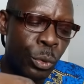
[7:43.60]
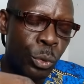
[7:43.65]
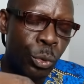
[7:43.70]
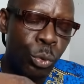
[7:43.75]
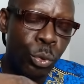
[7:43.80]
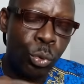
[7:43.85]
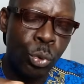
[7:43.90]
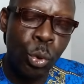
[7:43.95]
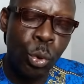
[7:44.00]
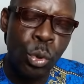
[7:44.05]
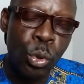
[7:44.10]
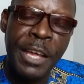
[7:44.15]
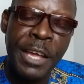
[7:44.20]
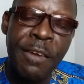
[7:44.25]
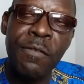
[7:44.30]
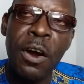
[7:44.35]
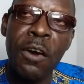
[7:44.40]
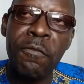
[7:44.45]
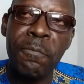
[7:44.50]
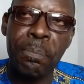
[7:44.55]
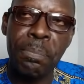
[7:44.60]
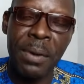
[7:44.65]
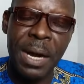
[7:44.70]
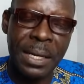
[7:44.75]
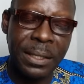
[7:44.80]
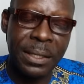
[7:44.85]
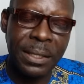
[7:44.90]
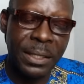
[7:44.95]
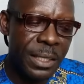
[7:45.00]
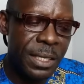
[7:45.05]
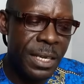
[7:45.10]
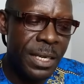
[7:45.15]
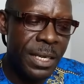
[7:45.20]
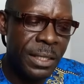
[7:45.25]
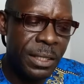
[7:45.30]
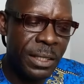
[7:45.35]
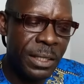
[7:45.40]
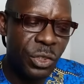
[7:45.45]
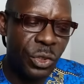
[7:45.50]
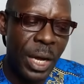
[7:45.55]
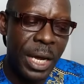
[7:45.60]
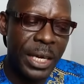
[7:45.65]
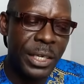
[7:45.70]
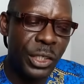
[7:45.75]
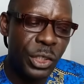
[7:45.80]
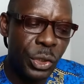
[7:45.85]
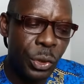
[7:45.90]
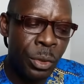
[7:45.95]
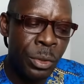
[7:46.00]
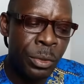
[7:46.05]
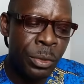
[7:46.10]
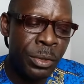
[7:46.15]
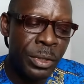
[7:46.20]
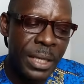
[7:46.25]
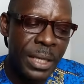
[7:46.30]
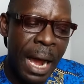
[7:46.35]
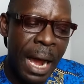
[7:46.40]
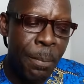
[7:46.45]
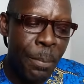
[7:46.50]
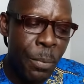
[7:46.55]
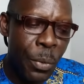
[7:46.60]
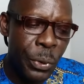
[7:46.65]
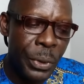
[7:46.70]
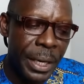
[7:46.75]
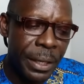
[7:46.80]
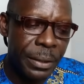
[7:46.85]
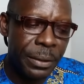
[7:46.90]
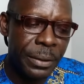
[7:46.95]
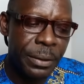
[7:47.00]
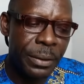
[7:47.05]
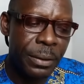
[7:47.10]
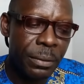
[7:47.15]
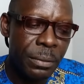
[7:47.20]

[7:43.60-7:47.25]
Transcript: to evolve practices, traditions, and models